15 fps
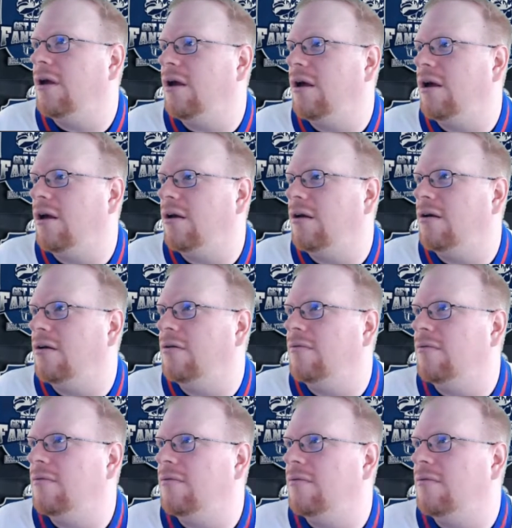I
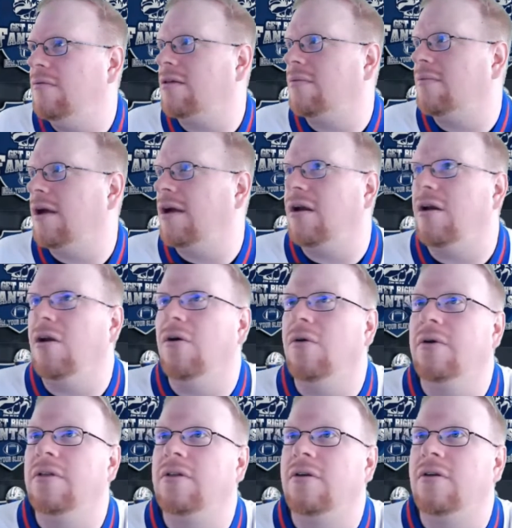guess I'm not going to
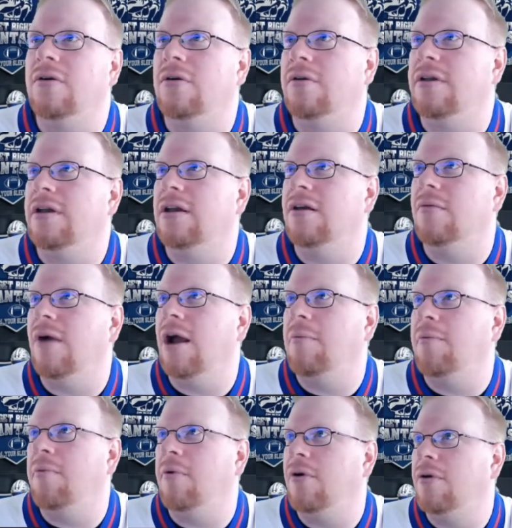go with good old Ian
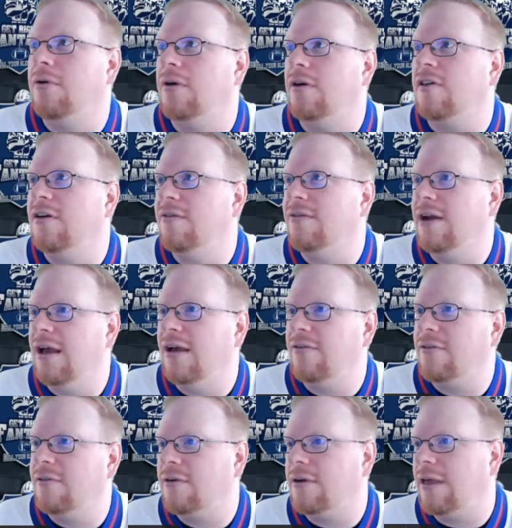Rappaport, who doesn't even
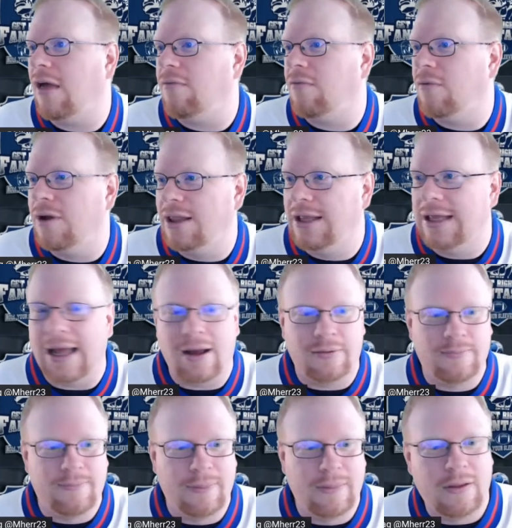have Calvin Ridley
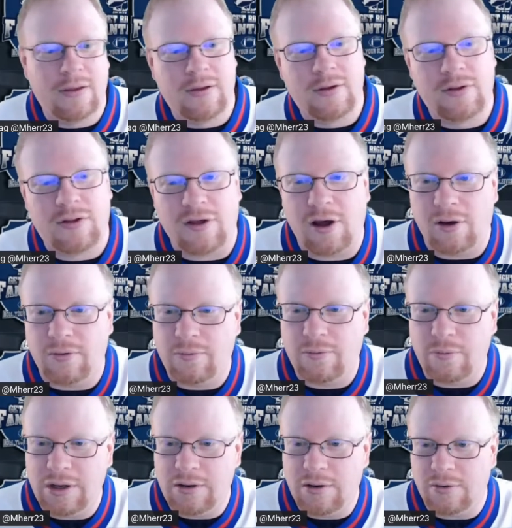out. So
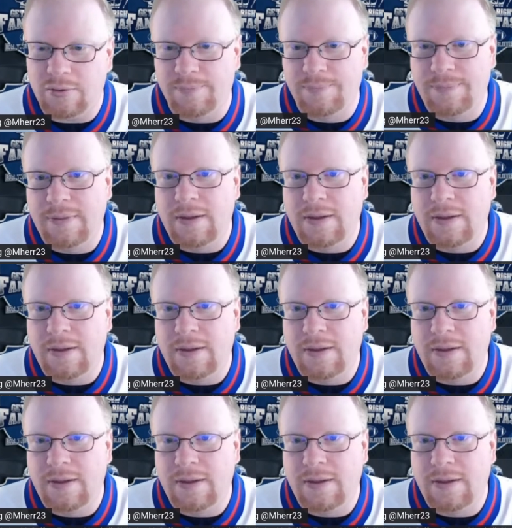we do.